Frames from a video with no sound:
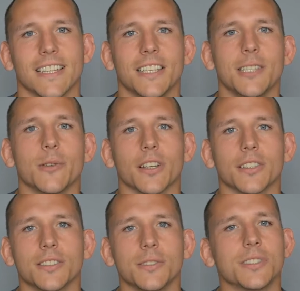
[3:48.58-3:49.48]
You
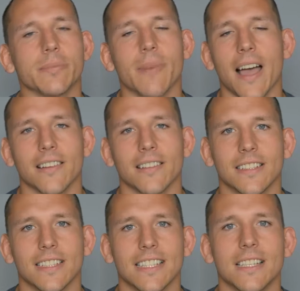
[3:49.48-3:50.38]
smile
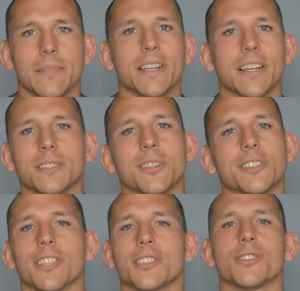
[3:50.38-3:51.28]
because you are
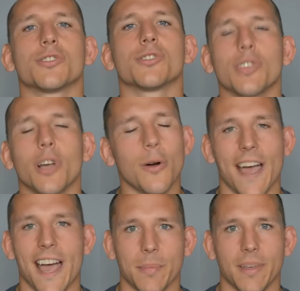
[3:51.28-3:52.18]
just so
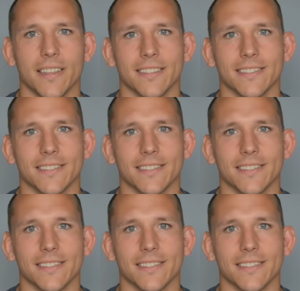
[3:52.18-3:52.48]
happy.